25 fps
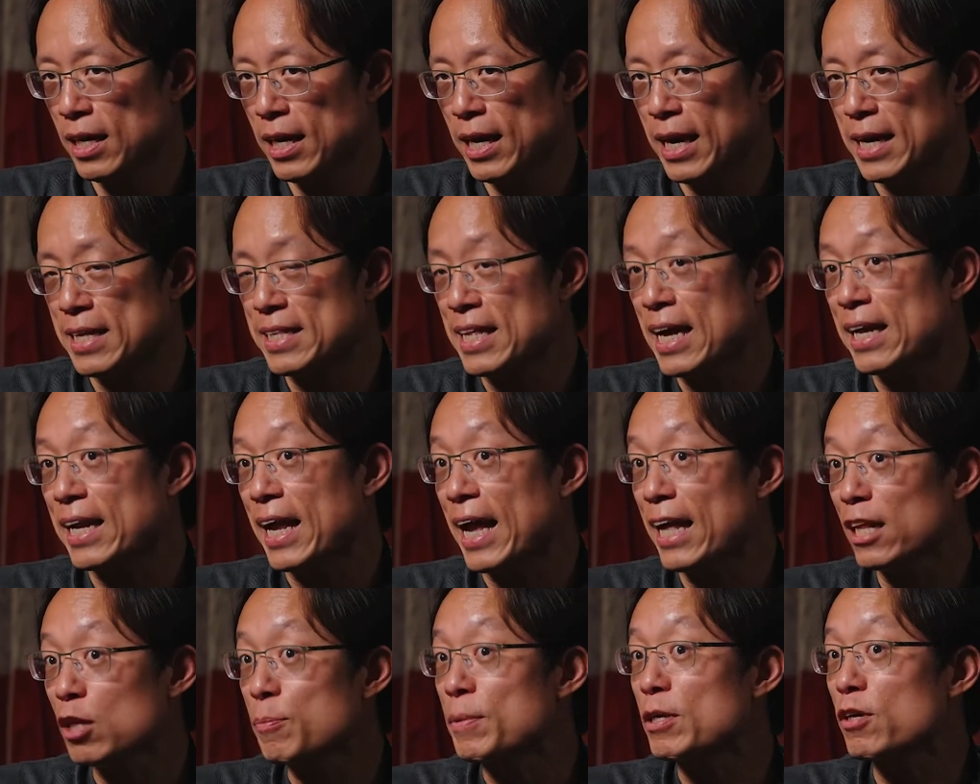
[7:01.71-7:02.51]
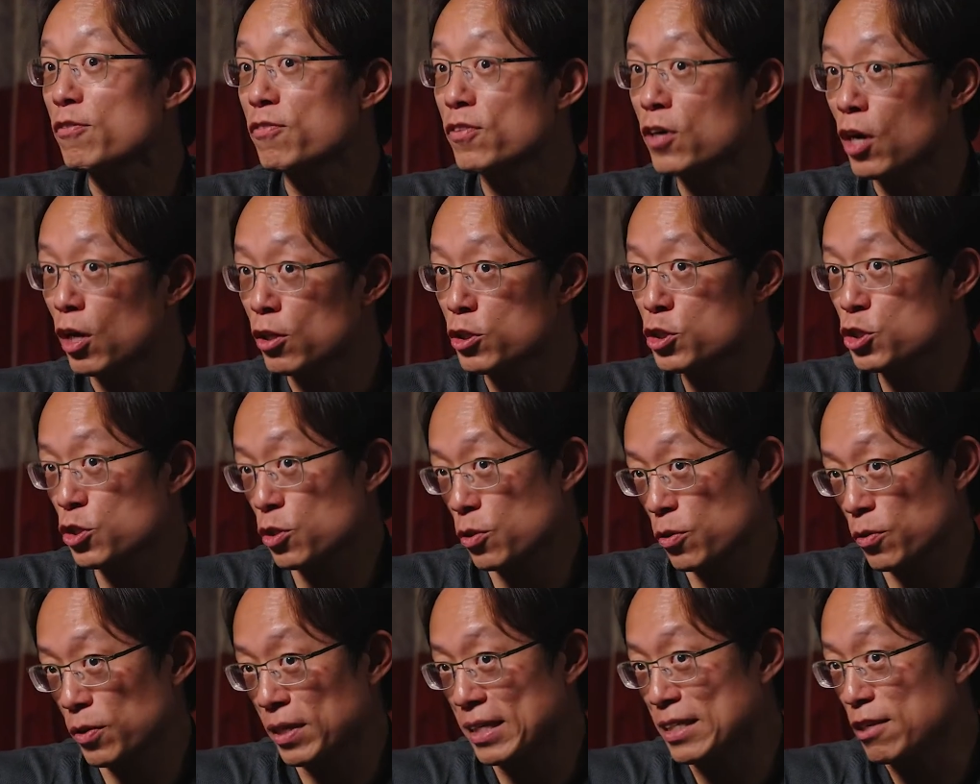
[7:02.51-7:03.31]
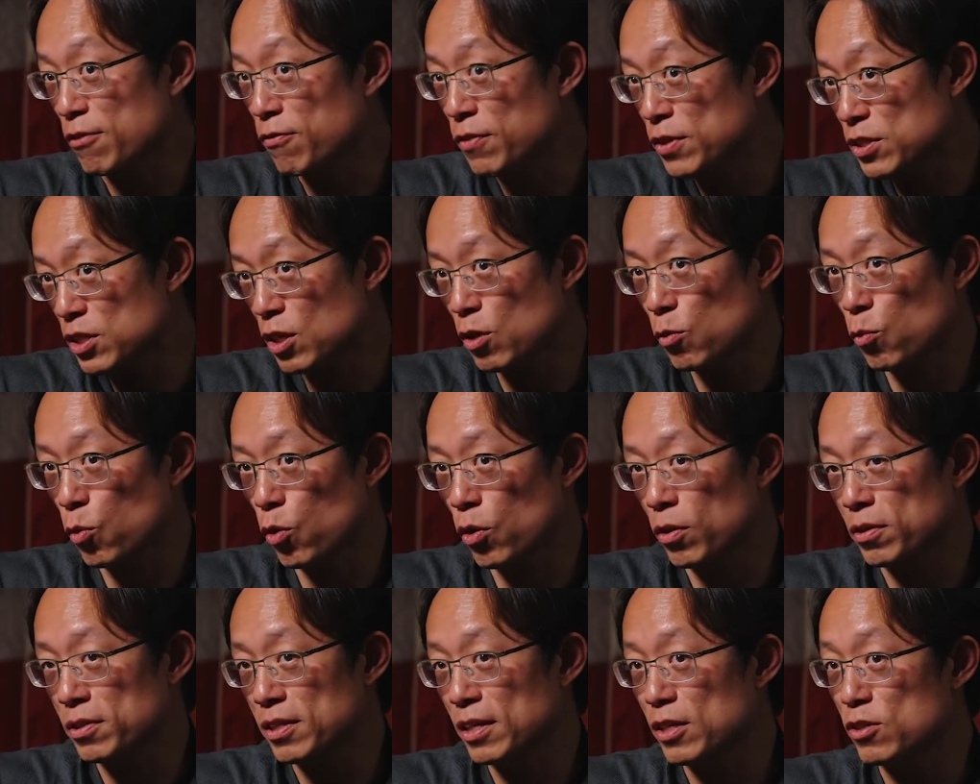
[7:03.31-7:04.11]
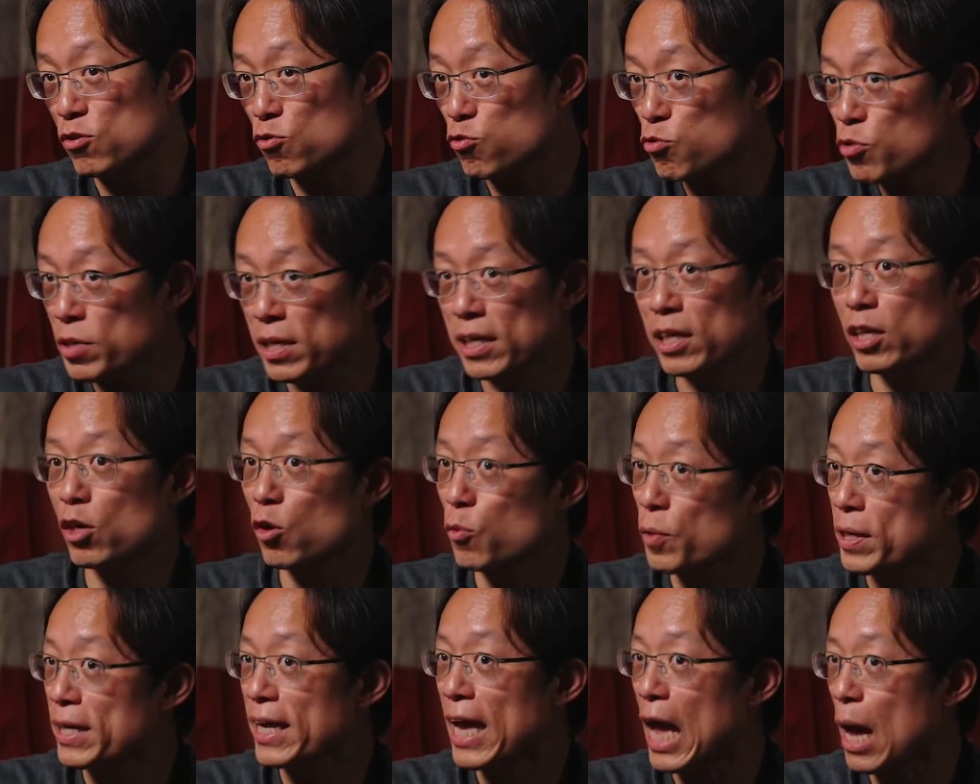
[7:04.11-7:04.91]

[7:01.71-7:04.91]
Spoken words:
And that element of culture in the physical world is really already